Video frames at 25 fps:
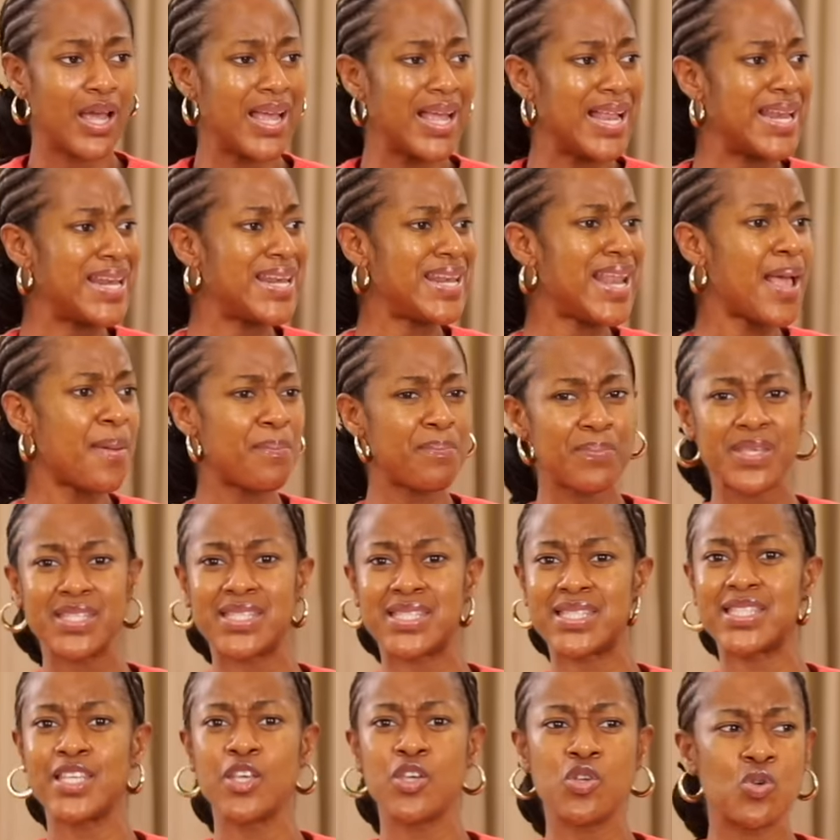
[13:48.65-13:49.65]
Let me
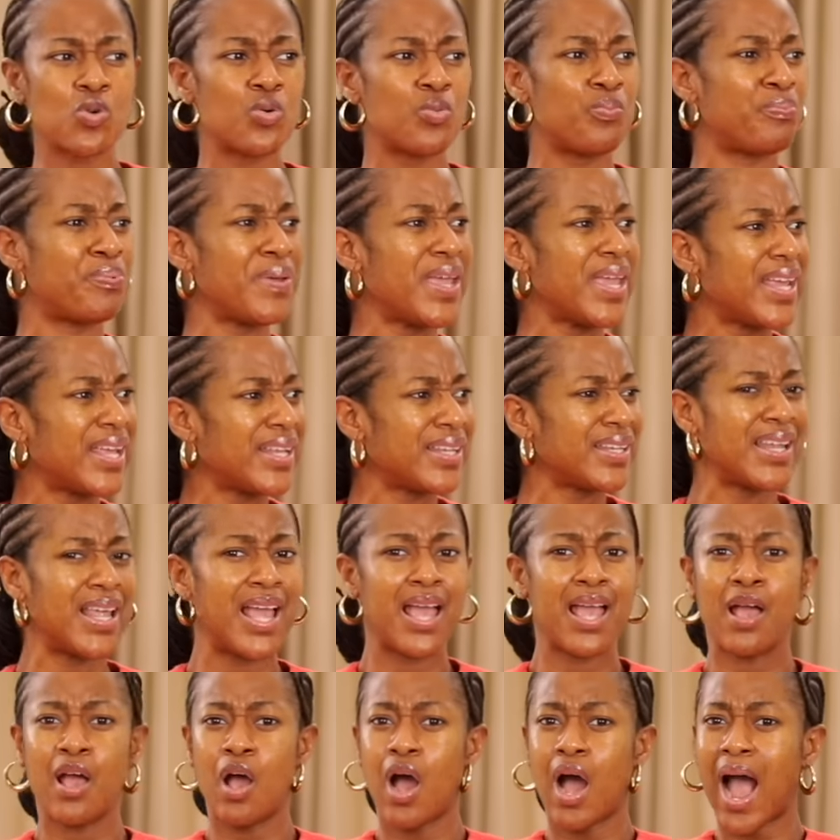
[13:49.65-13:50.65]
see you being
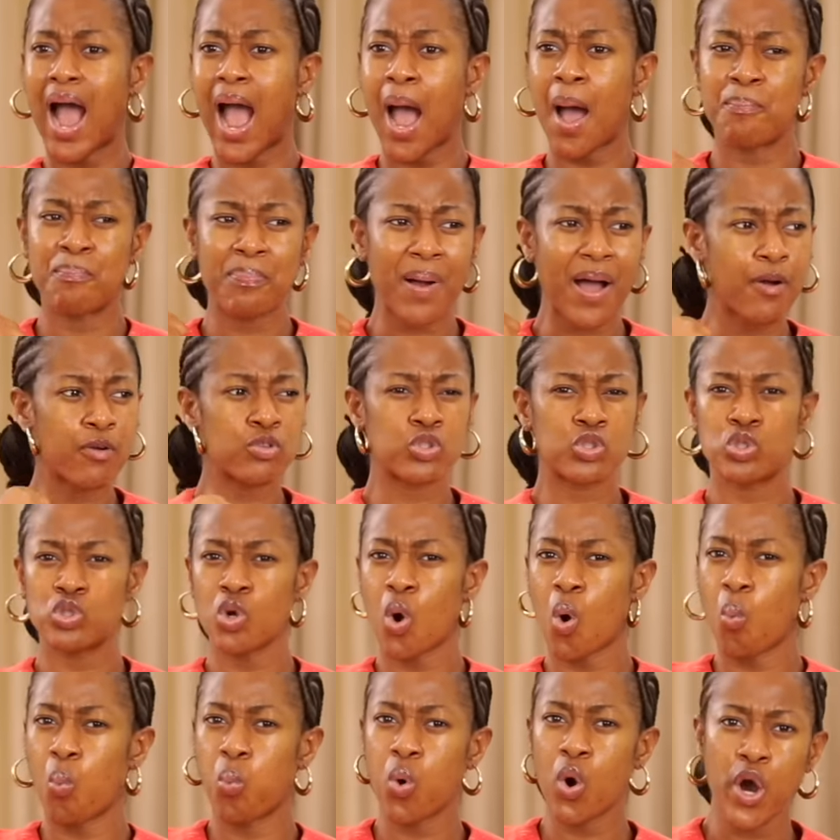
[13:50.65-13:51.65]
about
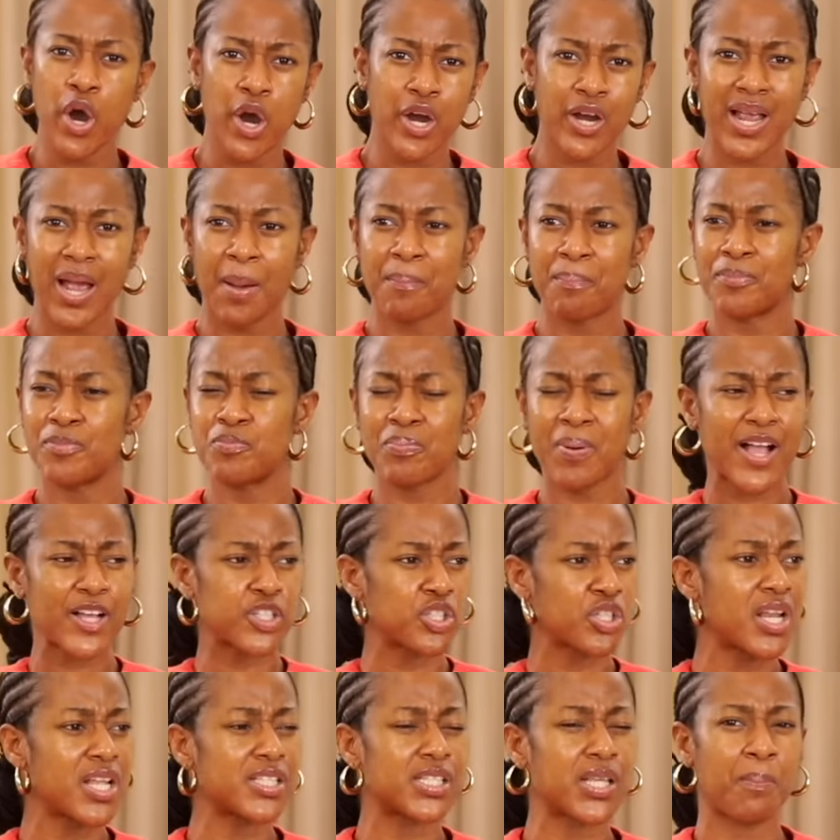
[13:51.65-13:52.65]
your work,
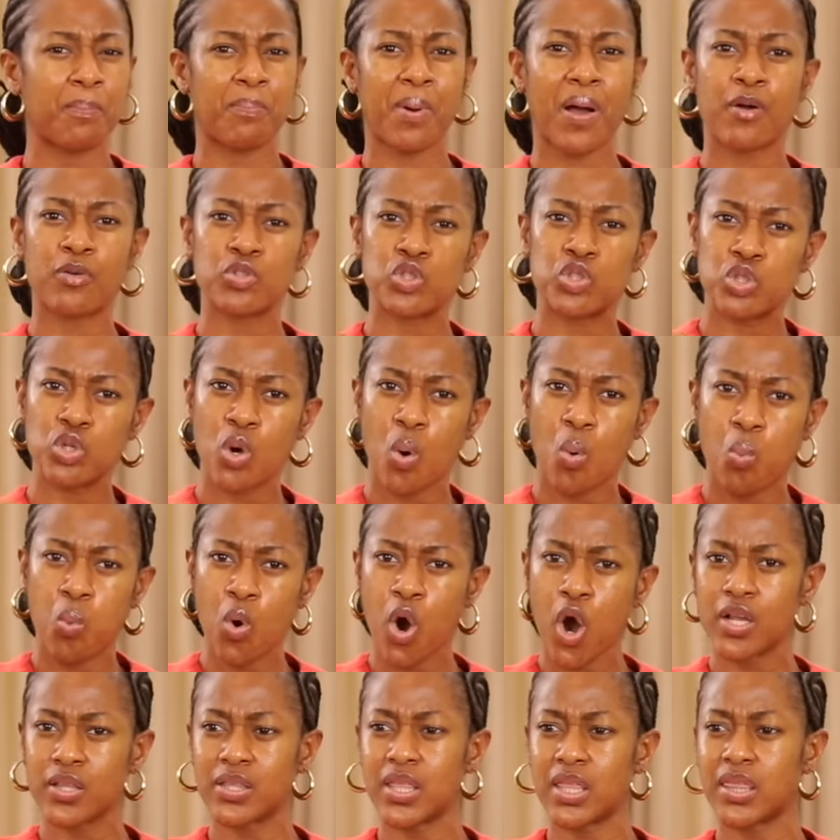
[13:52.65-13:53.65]
passionate about your
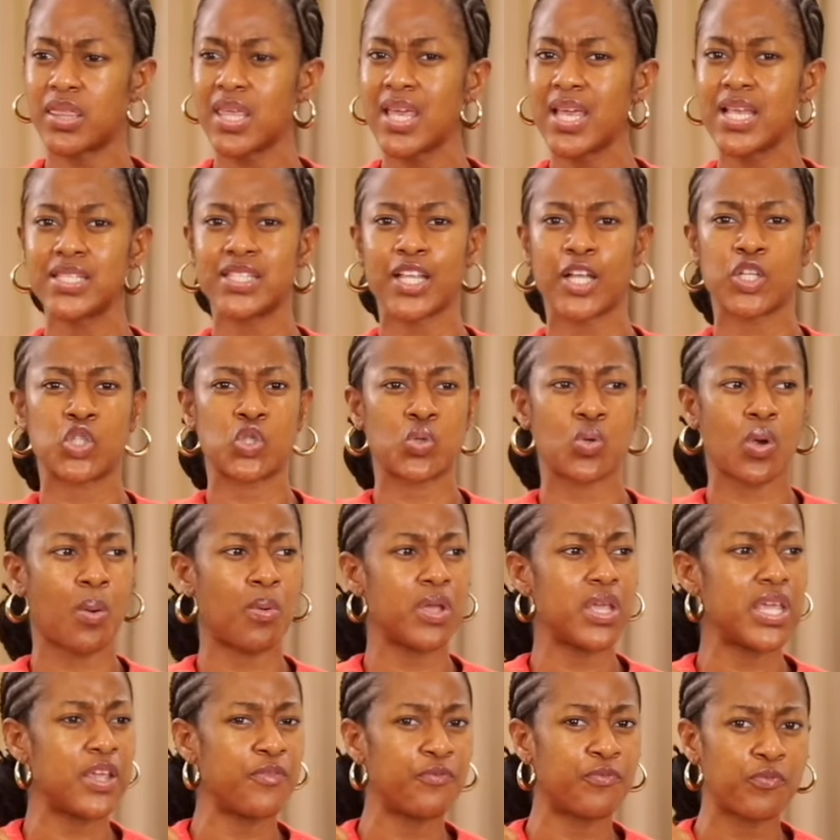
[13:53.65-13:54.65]
work, the things that you're
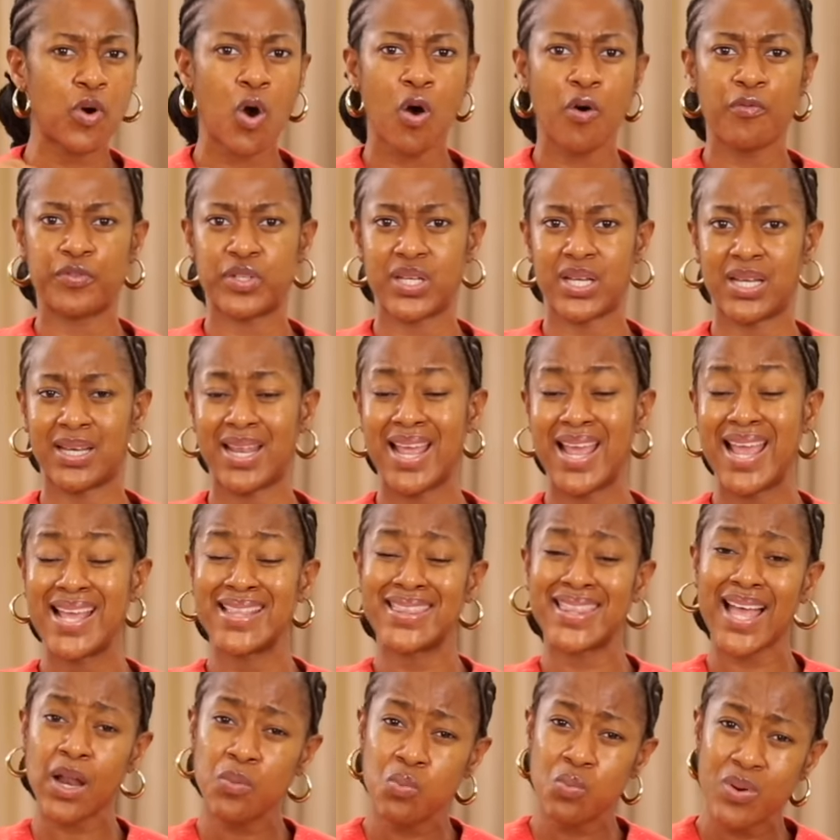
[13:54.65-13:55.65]
involved in.
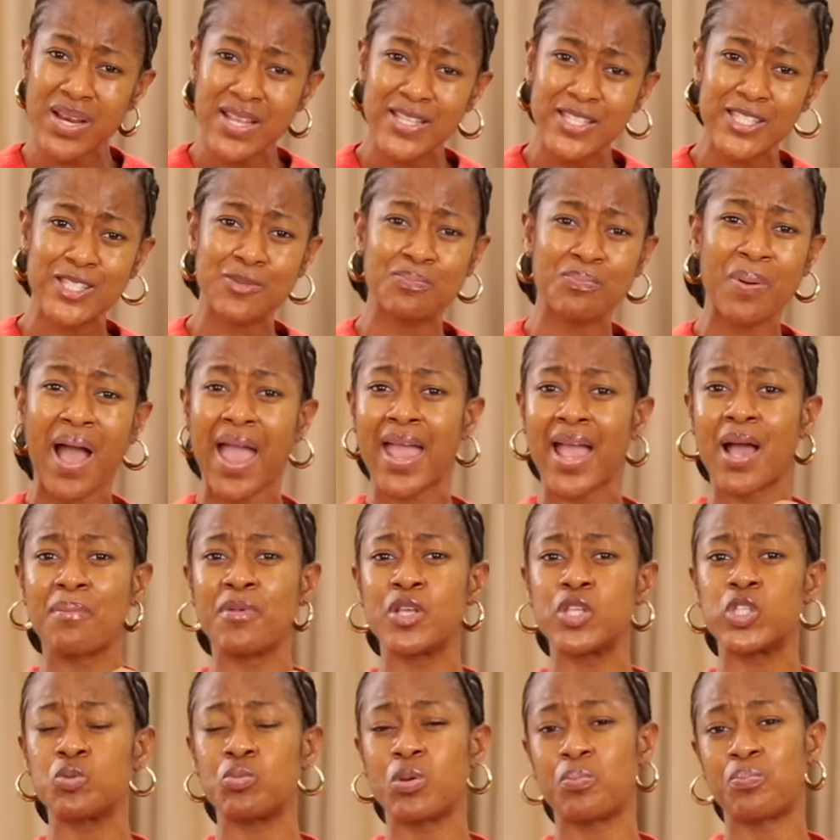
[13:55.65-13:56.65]
That will inspire me
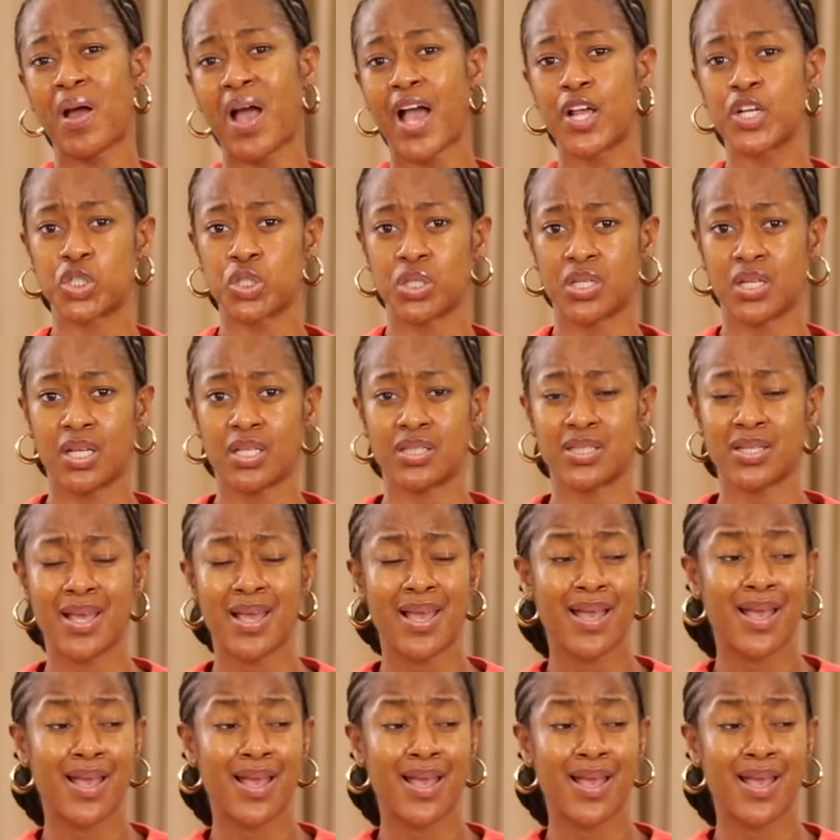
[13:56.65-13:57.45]
to be passionate.